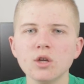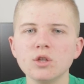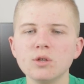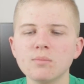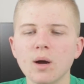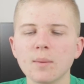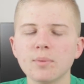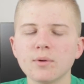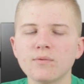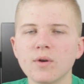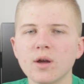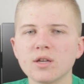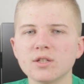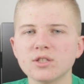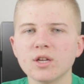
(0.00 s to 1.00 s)
You might
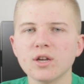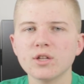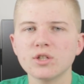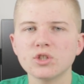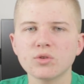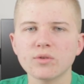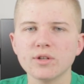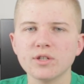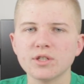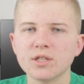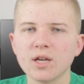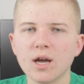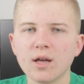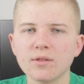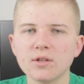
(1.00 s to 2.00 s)
prefer certain screens
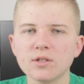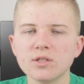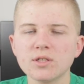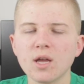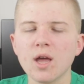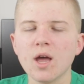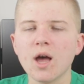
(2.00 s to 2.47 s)
to others.